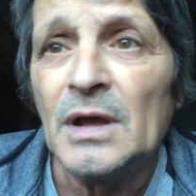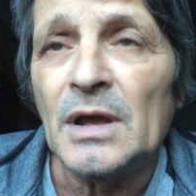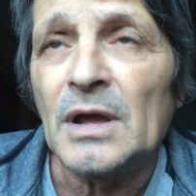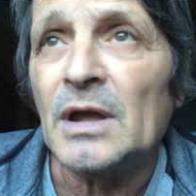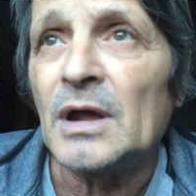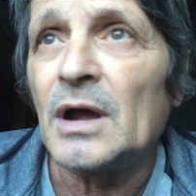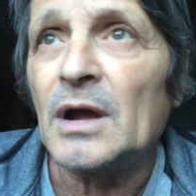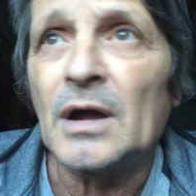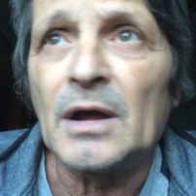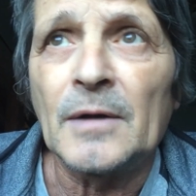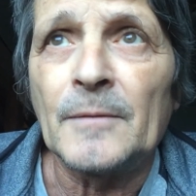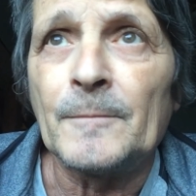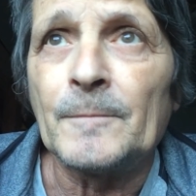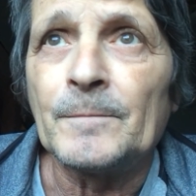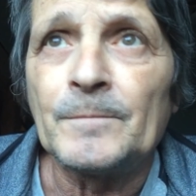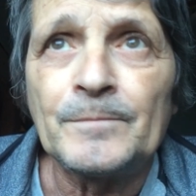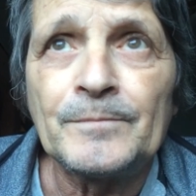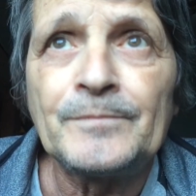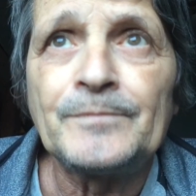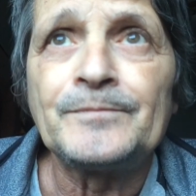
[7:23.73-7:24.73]

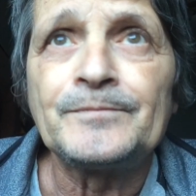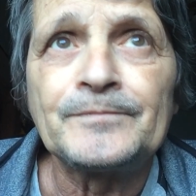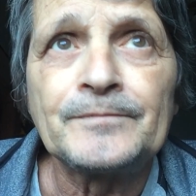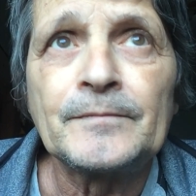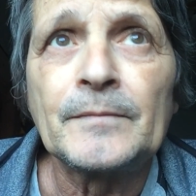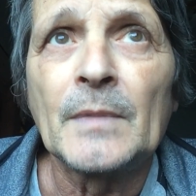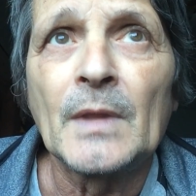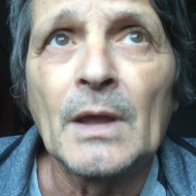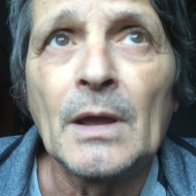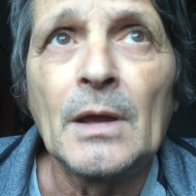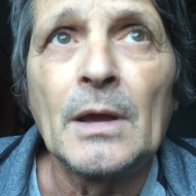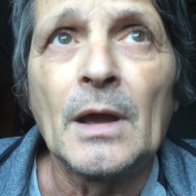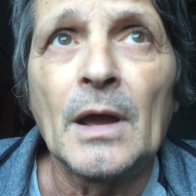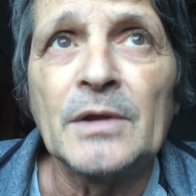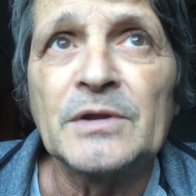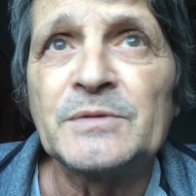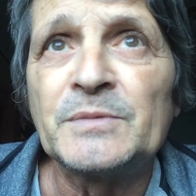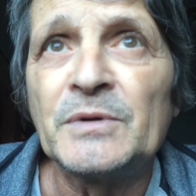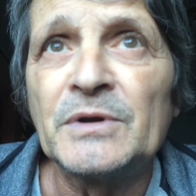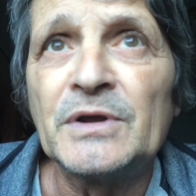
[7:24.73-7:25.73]

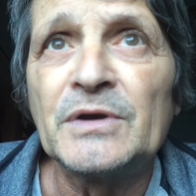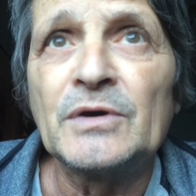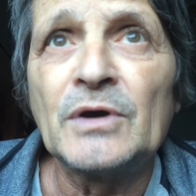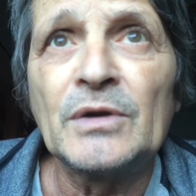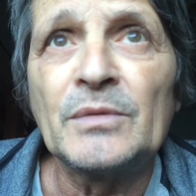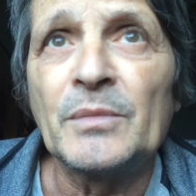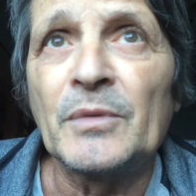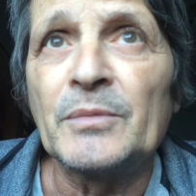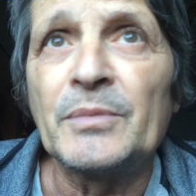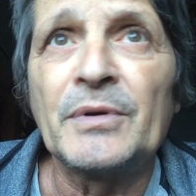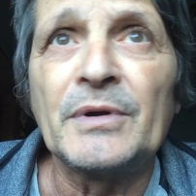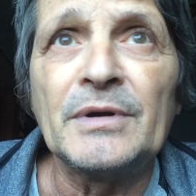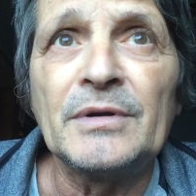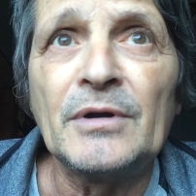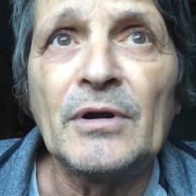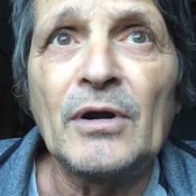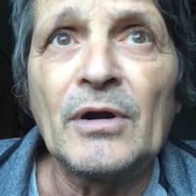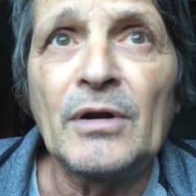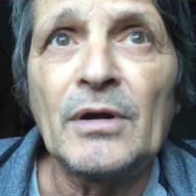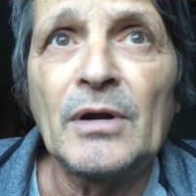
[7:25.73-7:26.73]
It's pretty good. We're pretty
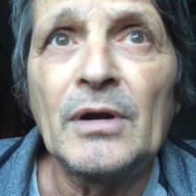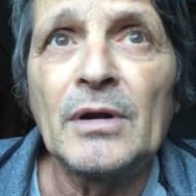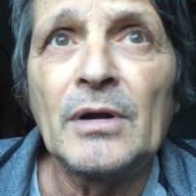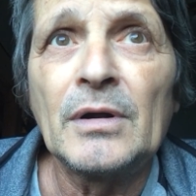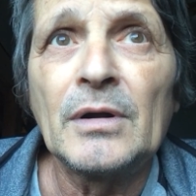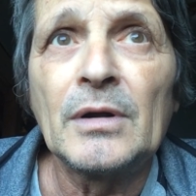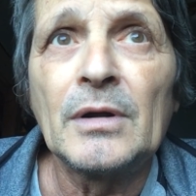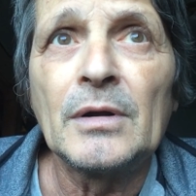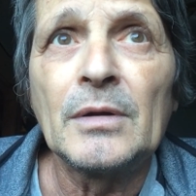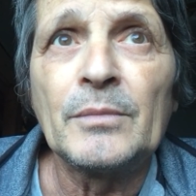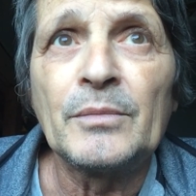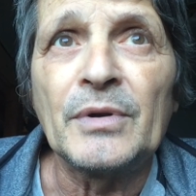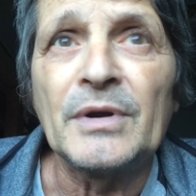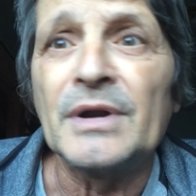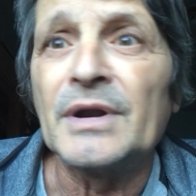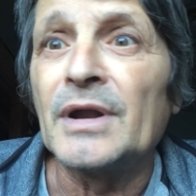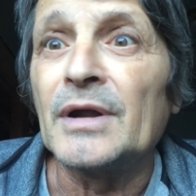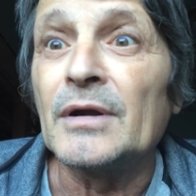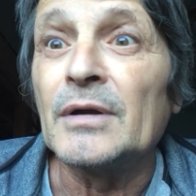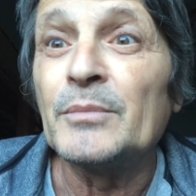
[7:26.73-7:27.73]

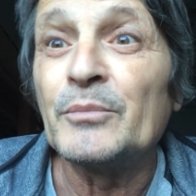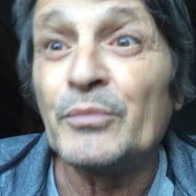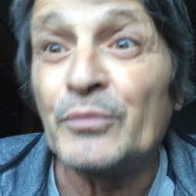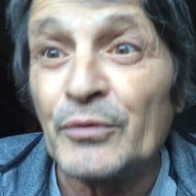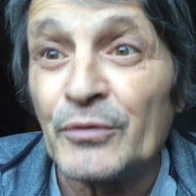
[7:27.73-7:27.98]
near.